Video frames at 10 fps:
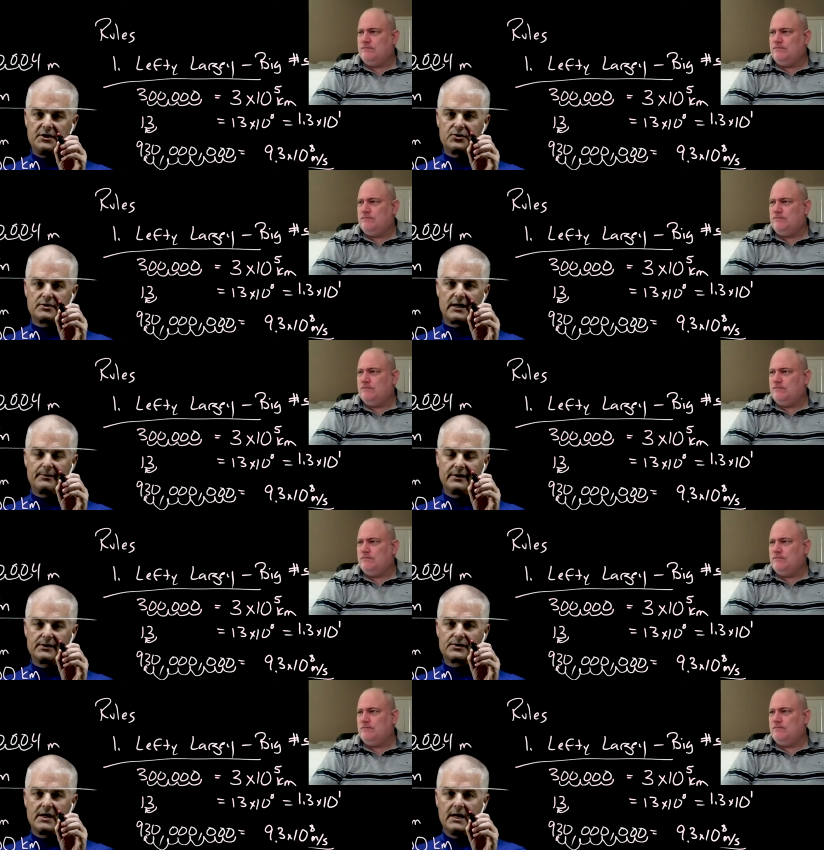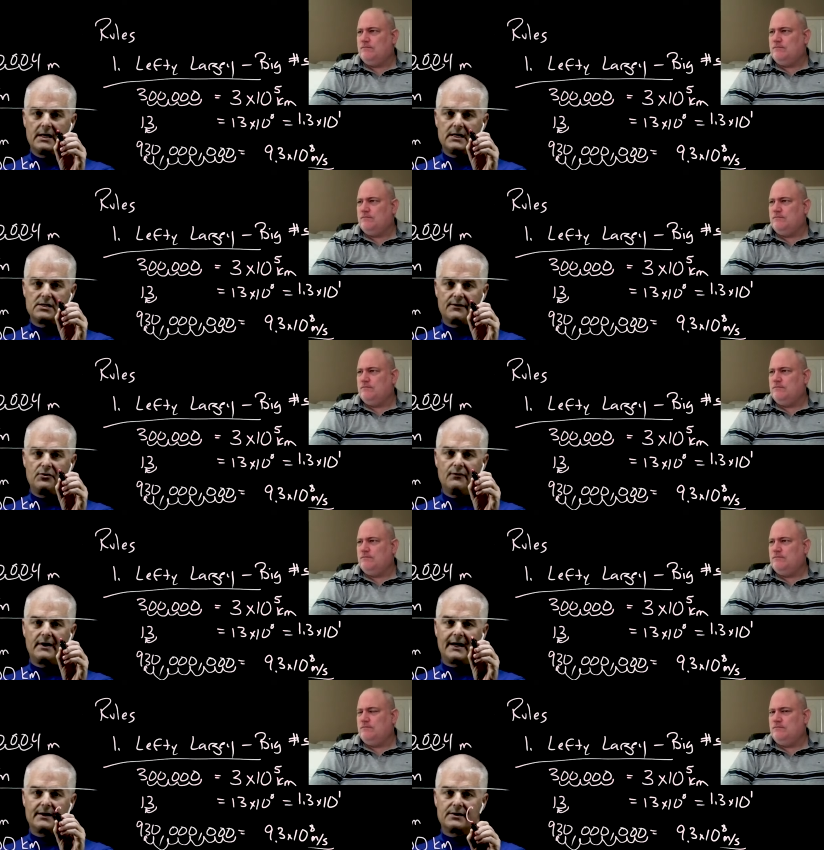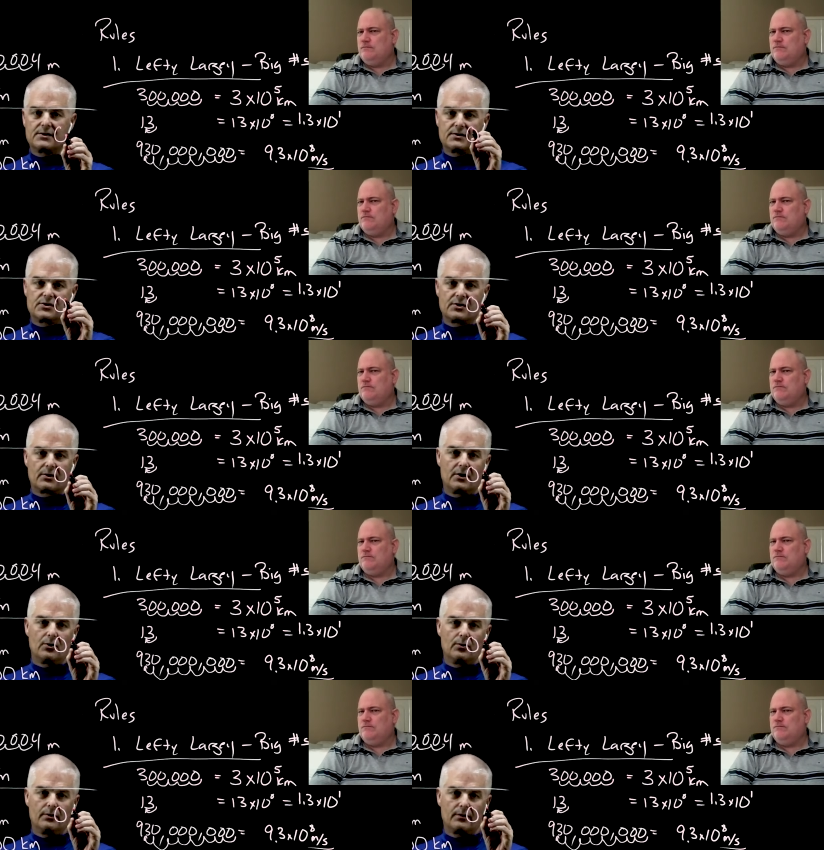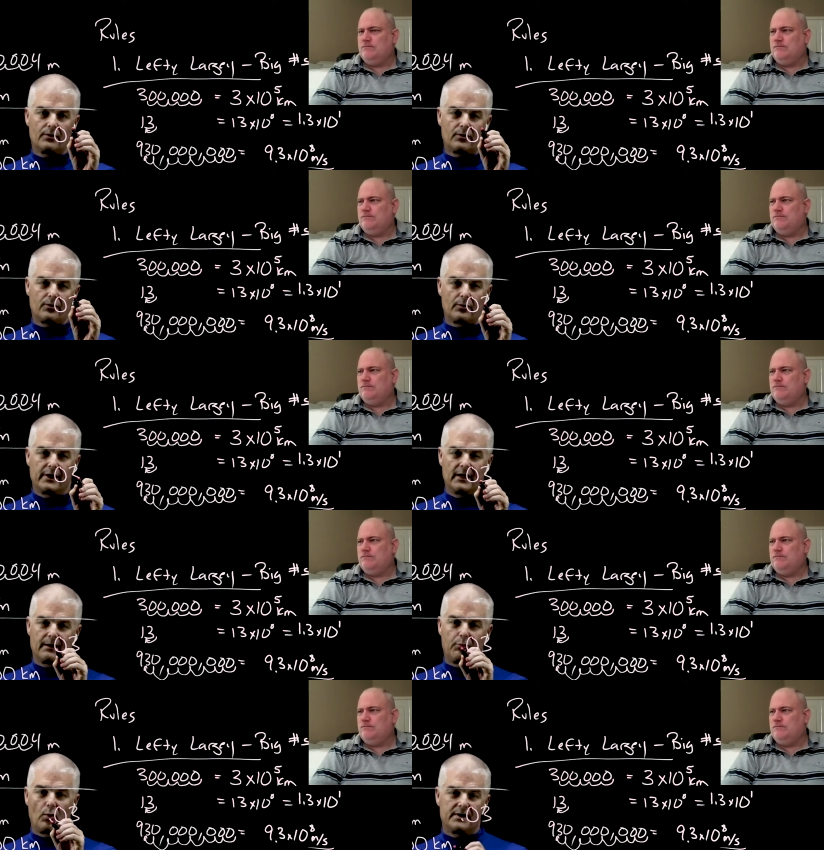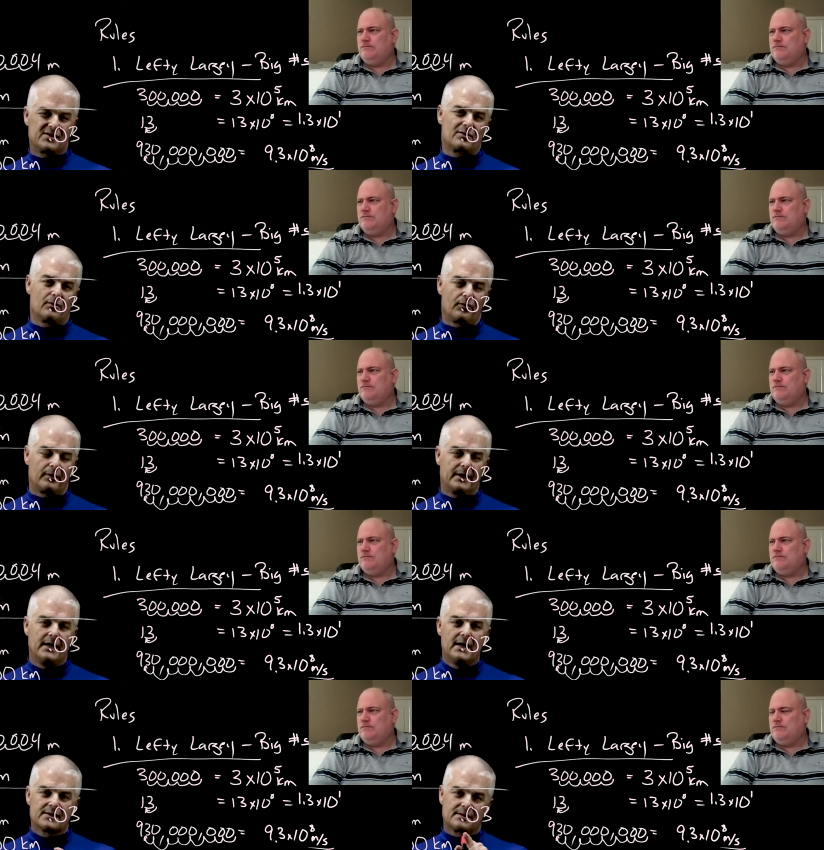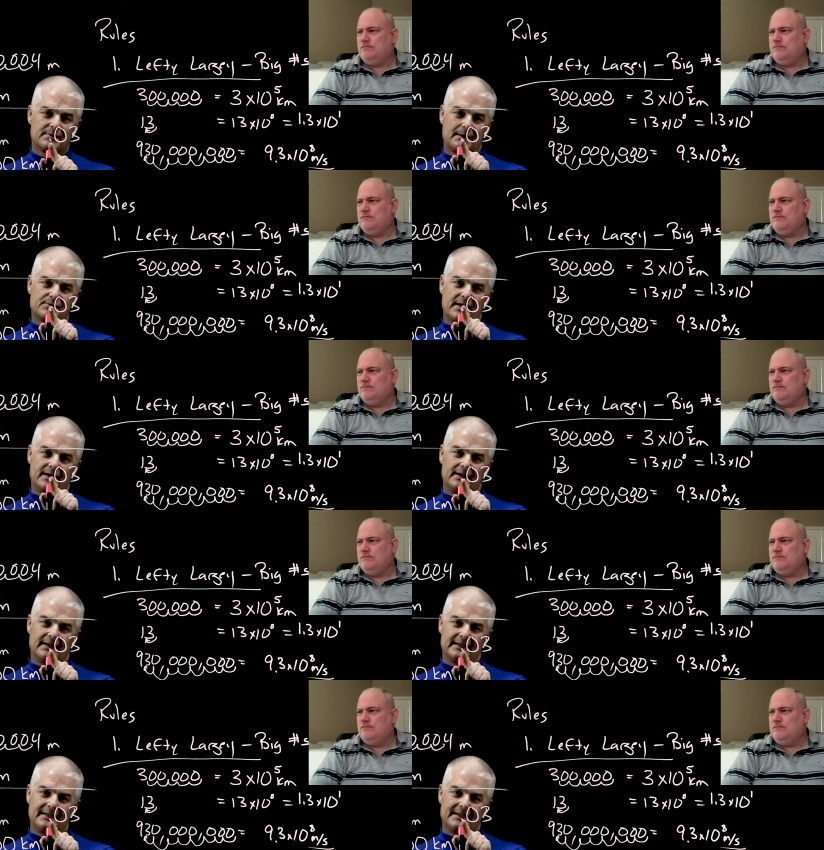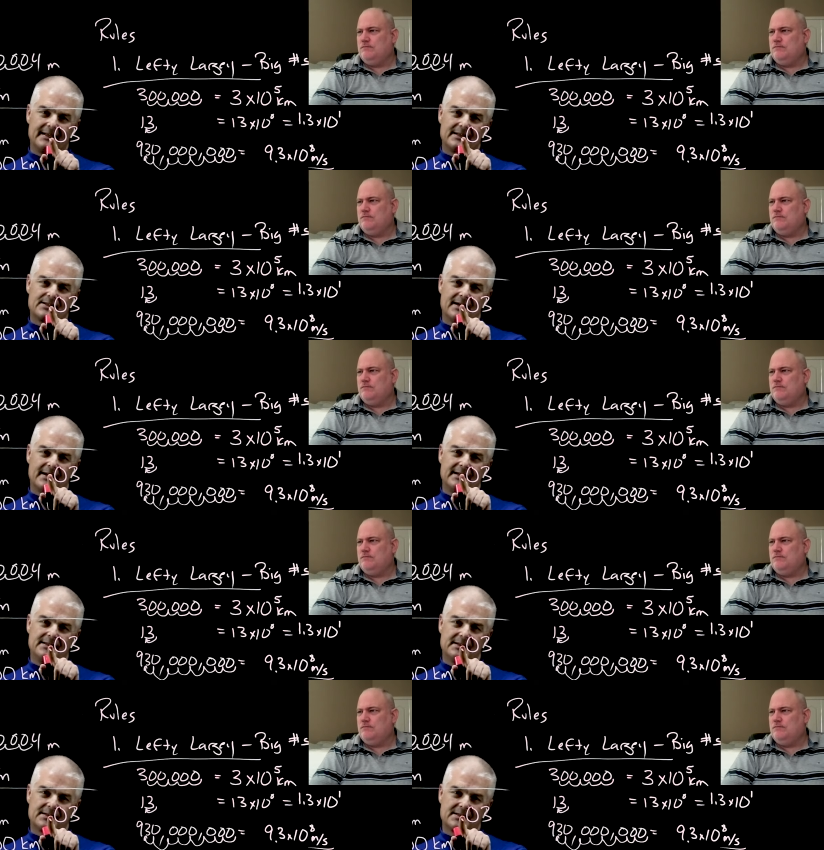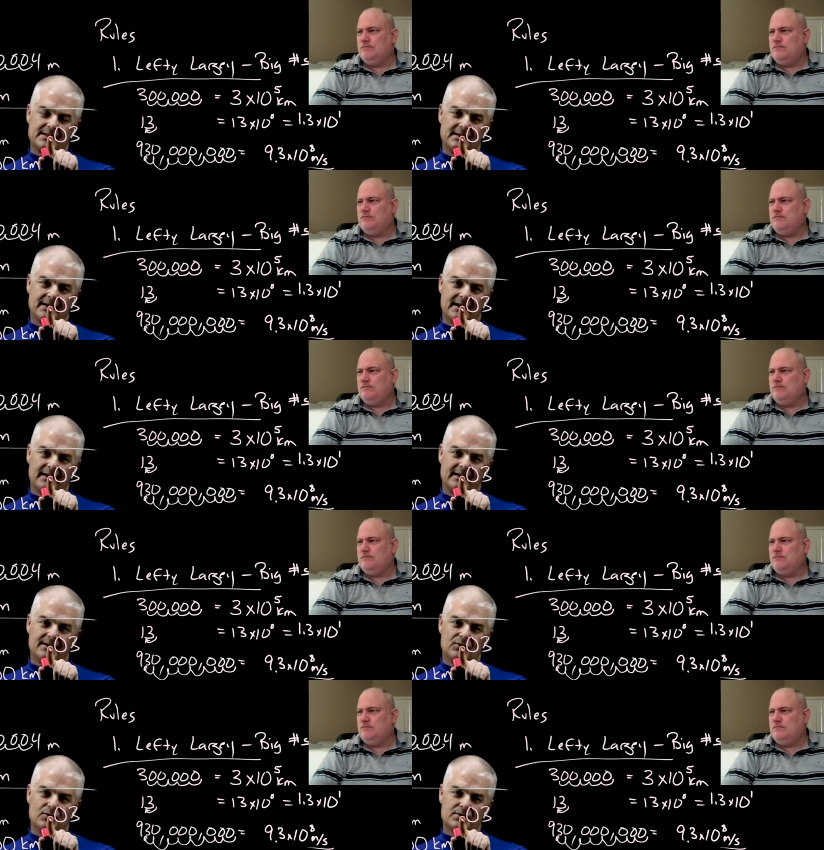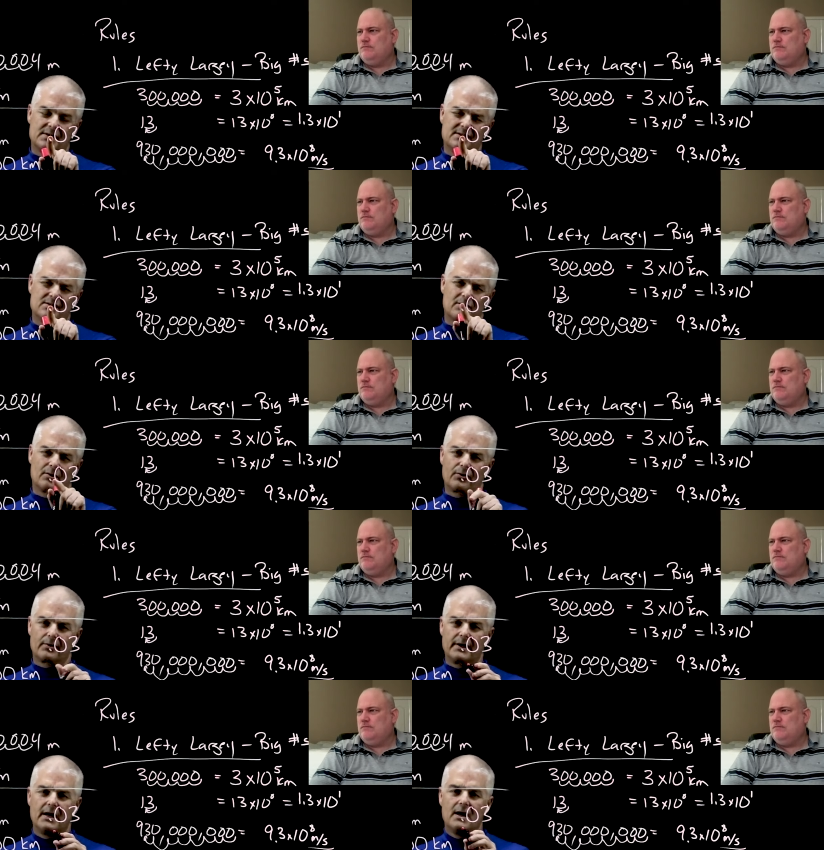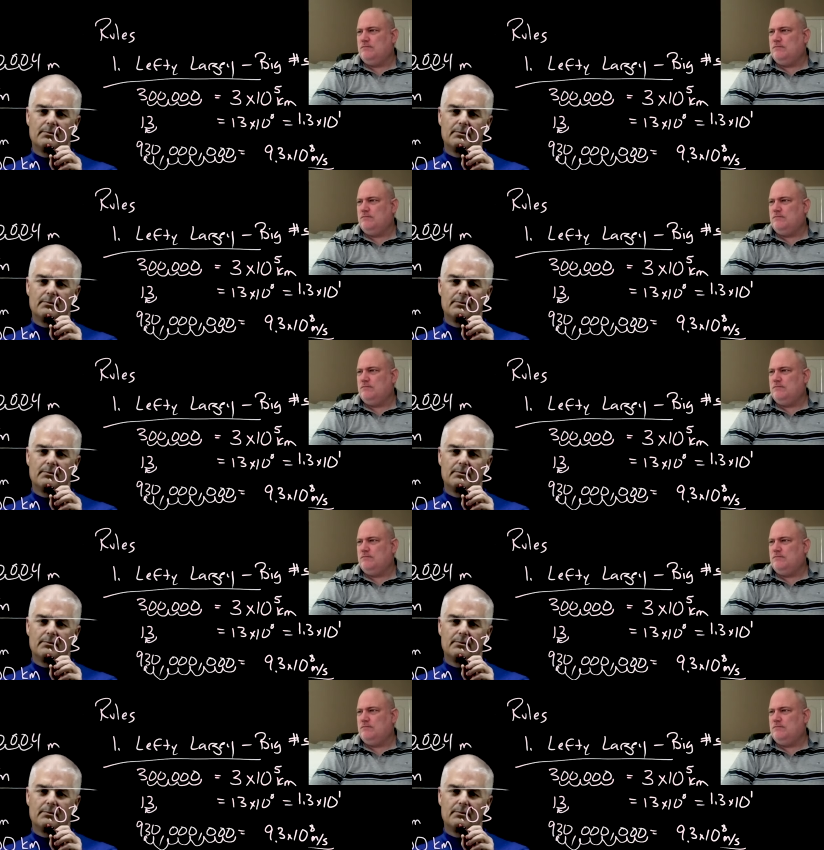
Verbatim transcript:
Speaker 1: teacher taught me this, is if you've got zero three, like point zero three, sometimes that it's not easy to see that, and then you just see zero three.